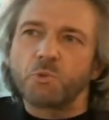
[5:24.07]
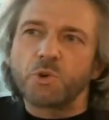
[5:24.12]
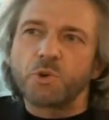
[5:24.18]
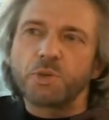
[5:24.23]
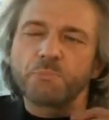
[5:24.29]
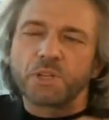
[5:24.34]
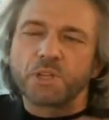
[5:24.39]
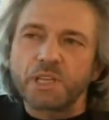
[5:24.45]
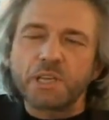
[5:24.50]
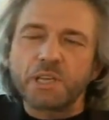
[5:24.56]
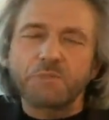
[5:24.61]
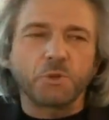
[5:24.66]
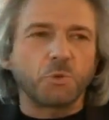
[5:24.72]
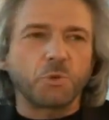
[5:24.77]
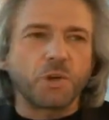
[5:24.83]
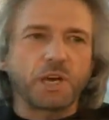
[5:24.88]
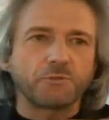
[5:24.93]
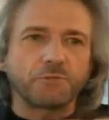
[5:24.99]
we believe
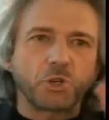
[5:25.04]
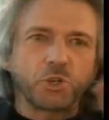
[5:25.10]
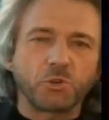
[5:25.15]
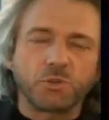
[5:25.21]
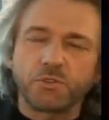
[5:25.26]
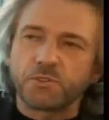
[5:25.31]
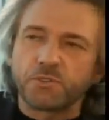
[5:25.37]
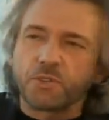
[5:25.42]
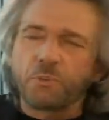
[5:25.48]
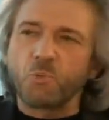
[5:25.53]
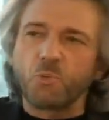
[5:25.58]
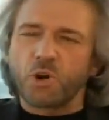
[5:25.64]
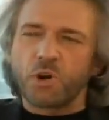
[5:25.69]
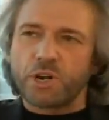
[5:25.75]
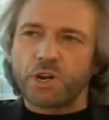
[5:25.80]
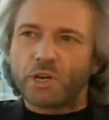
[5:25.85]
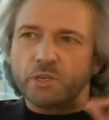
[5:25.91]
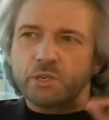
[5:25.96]
that we have to go to
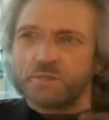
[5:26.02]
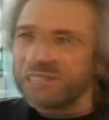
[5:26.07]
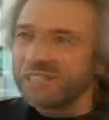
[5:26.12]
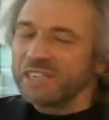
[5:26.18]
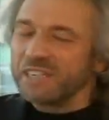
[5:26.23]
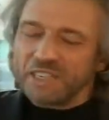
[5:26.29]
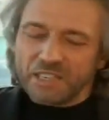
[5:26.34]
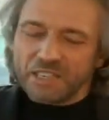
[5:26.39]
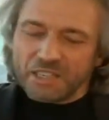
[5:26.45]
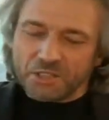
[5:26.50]
someone else.